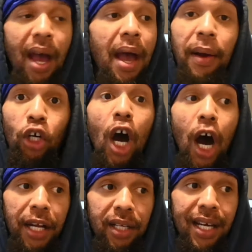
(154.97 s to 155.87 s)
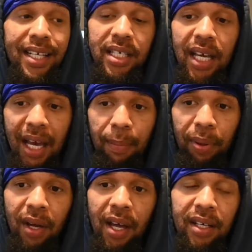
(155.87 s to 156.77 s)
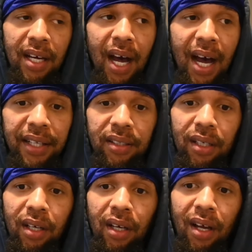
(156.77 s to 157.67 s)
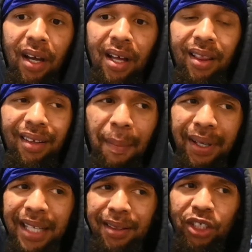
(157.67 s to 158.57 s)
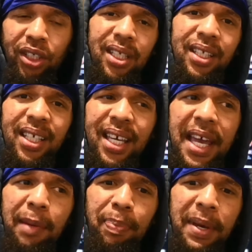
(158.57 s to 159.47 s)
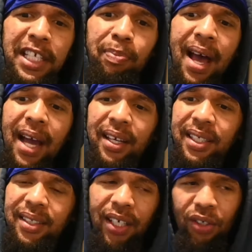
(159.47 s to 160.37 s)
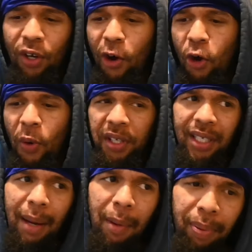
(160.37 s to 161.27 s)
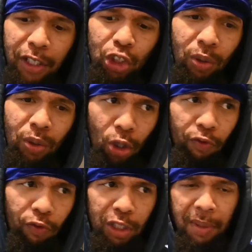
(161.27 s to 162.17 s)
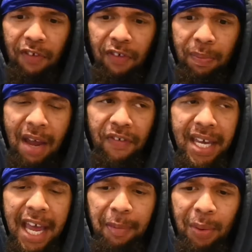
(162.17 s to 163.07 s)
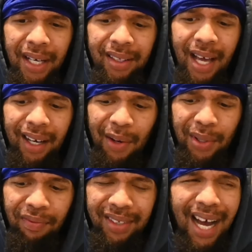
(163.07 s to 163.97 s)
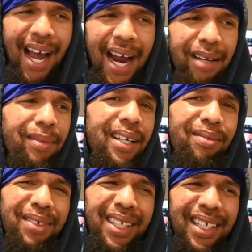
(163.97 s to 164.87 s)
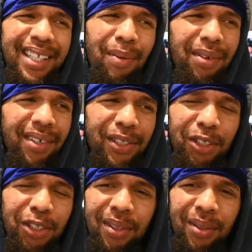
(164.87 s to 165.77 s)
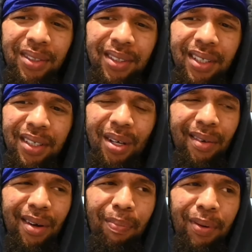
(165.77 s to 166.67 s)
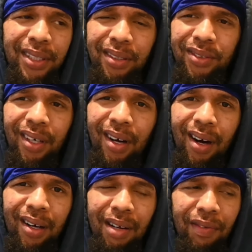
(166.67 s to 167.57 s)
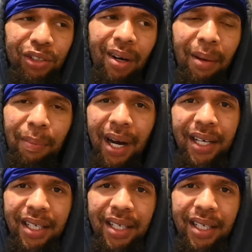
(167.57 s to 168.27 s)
Cut. Dip. Not, I'm going to get the king piece back. And he's like, no. And it's like, I'm going to punch you. Like, oh, if he hit me with that attack, I would have died. I'm like, really? That would have killed you, Endorsi? You're a princess of Zahard. You have a stronger body.